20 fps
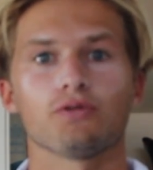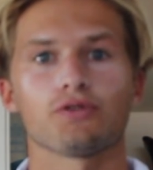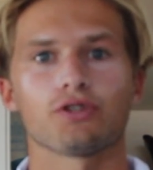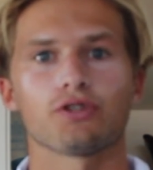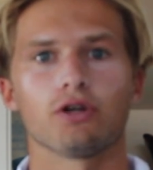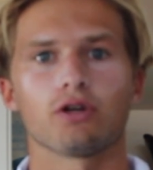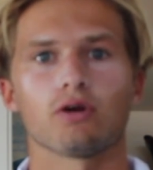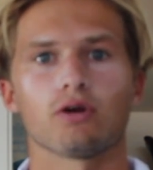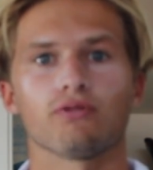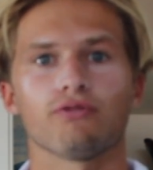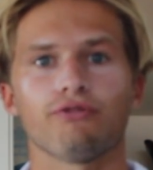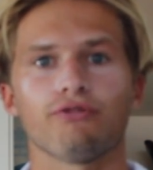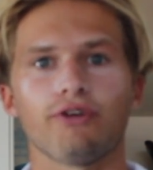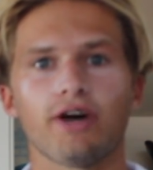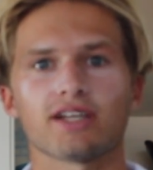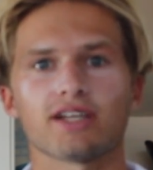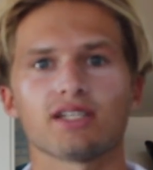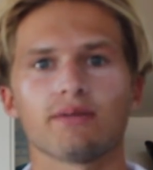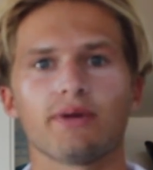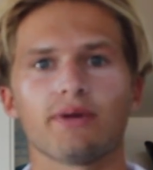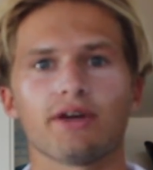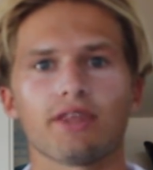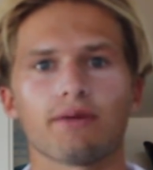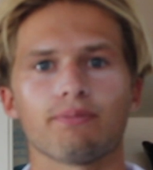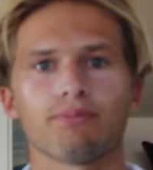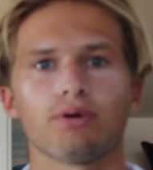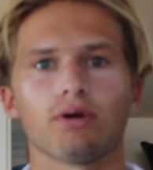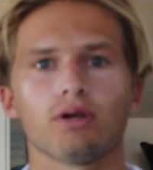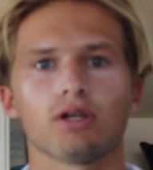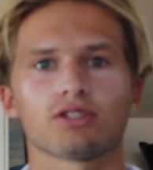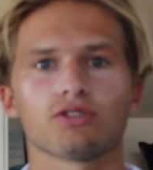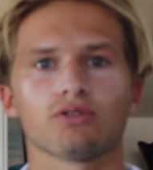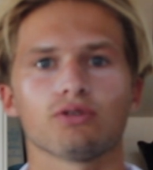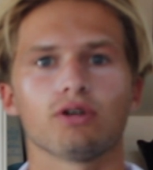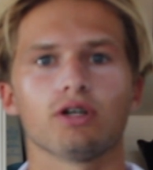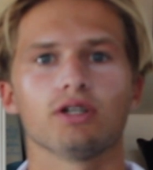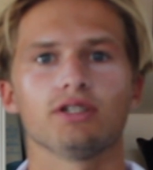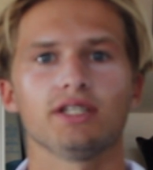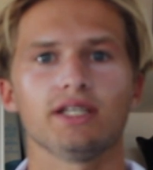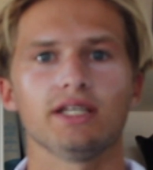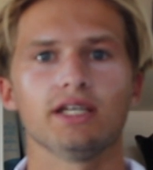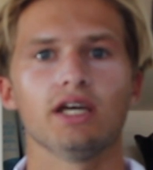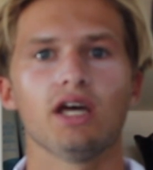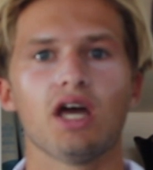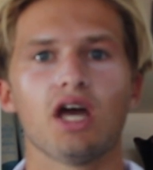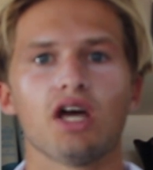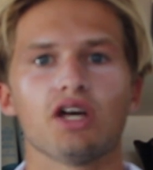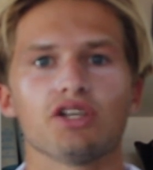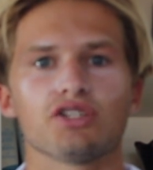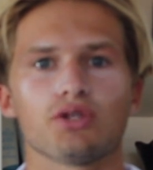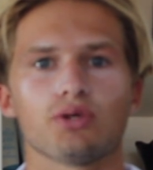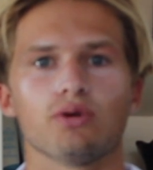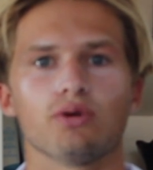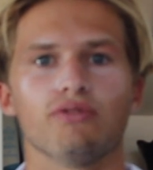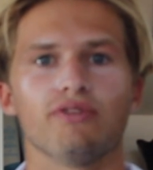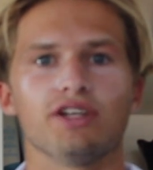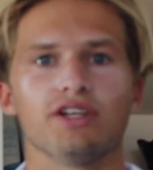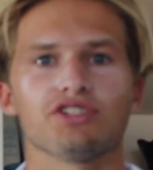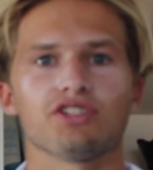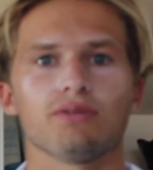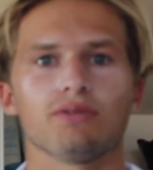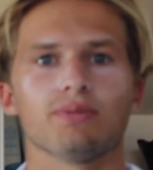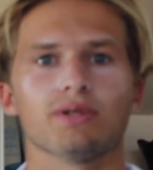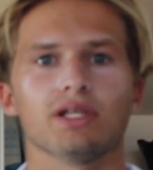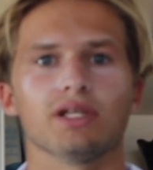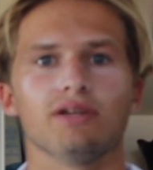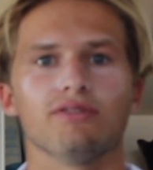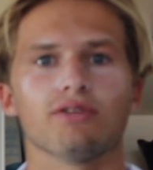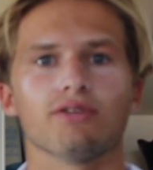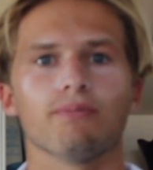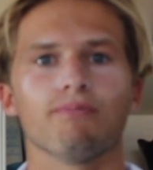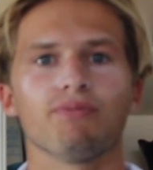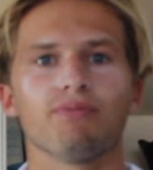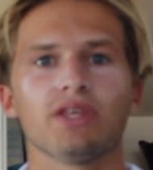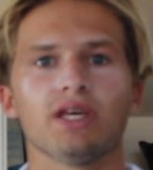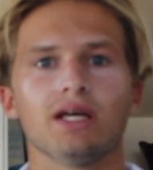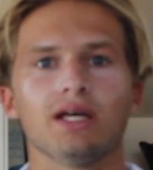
or so-called facts about their product or idea so you eventually believe them,